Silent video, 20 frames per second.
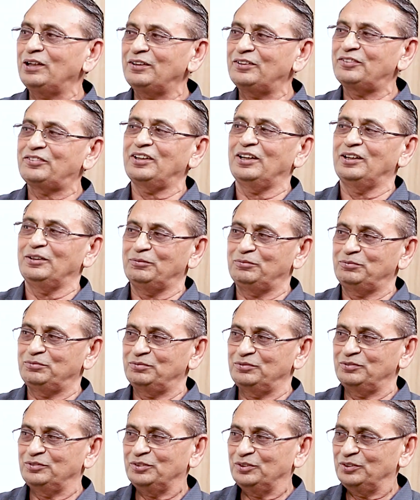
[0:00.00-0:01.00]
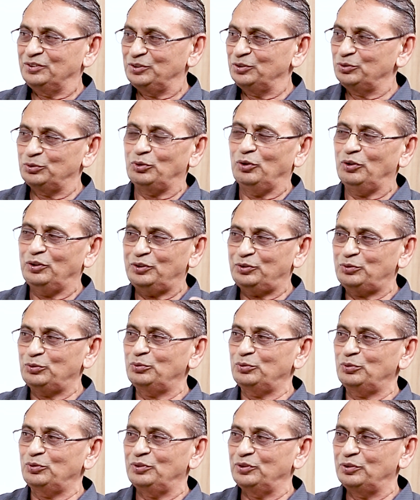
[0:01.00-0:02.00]
itself. You don't
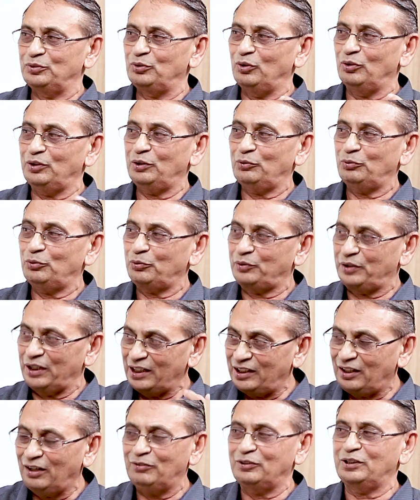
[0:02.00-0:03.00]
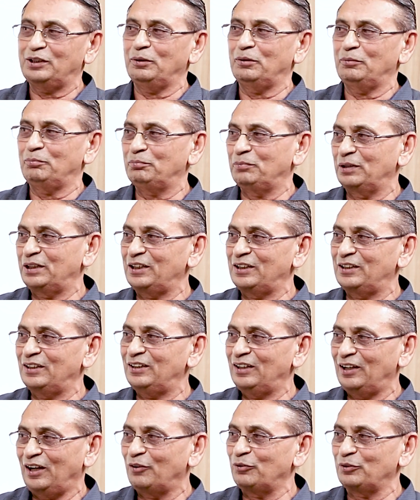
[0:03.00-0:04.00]
have to take out the material
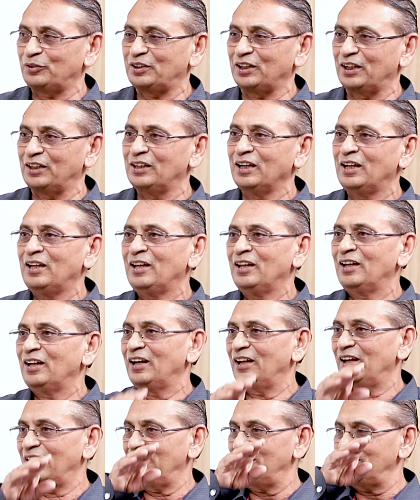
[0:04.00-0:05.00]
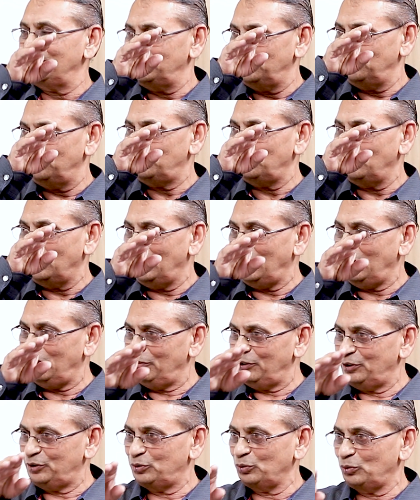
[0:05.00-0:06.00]
outside, and you have to allow
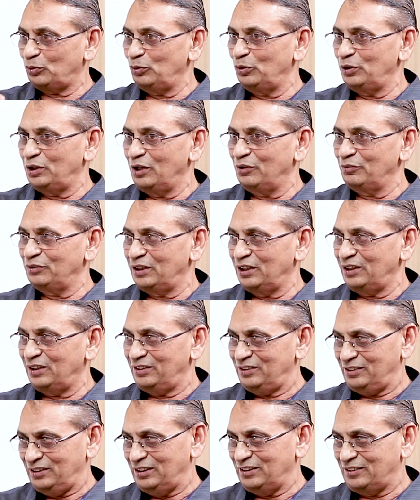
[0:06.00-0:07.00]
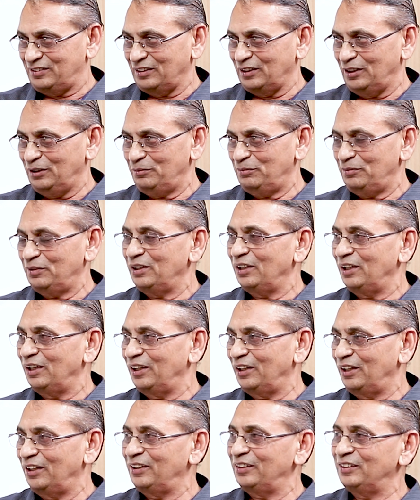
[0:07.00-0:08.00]
it to cool down there itself,
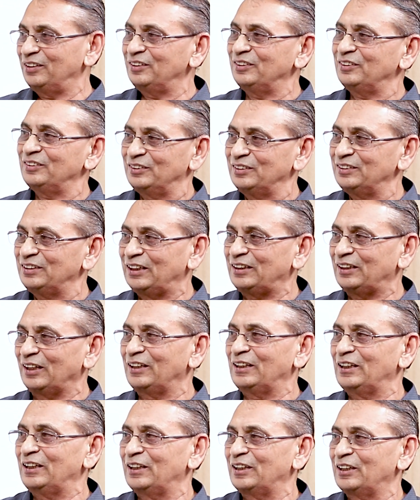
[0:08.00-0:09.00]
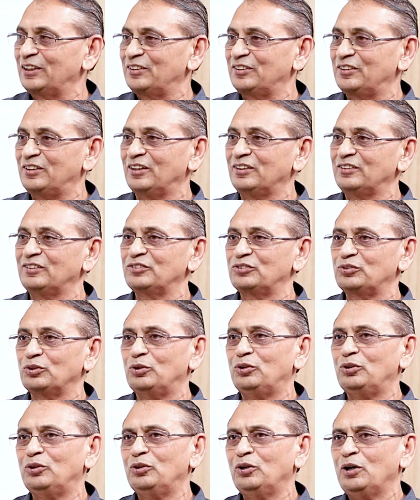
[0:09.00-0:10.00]
and that annealing is done.
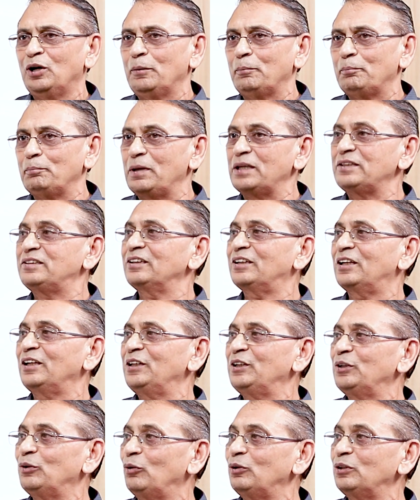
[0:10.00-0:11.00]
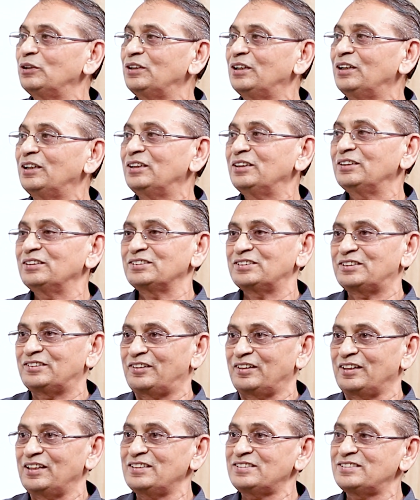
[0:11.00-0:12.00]
So basically, all the
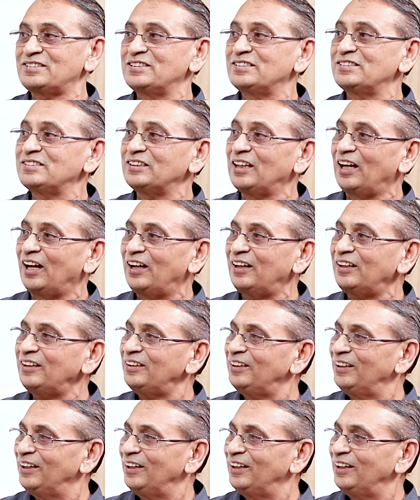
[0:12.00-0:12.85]
stresses are